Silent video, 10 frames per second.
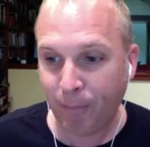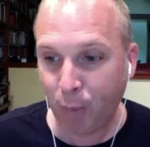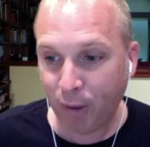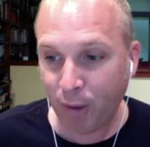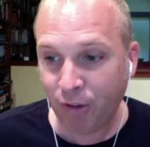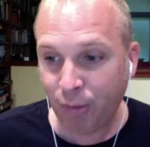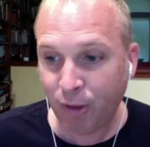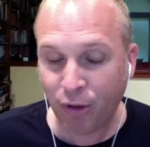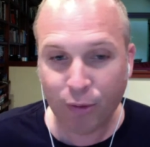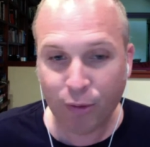Which
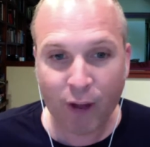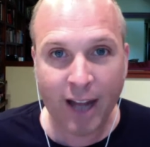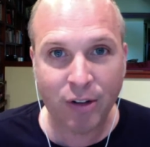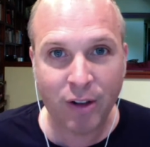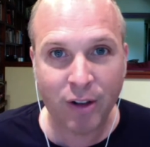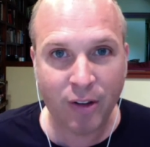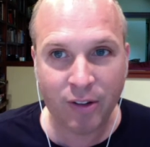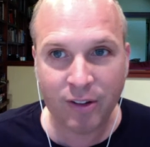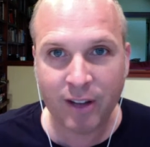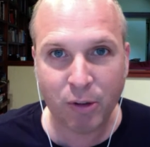is fine as long as it's
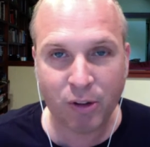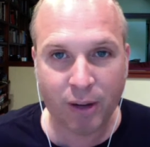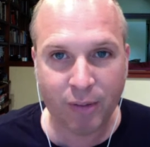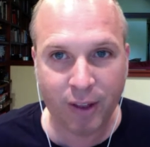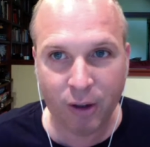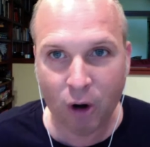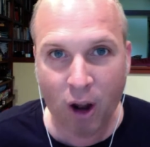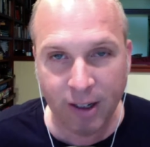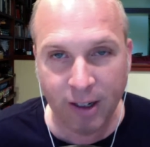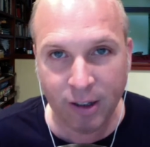the type of stuff that your
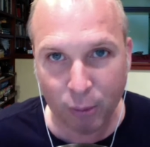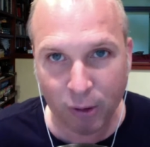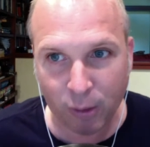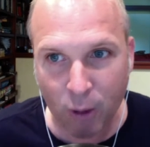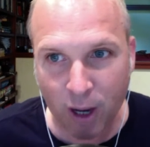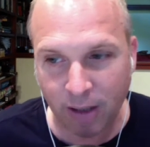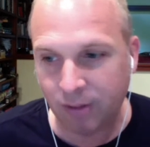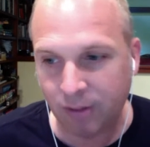audience really wants.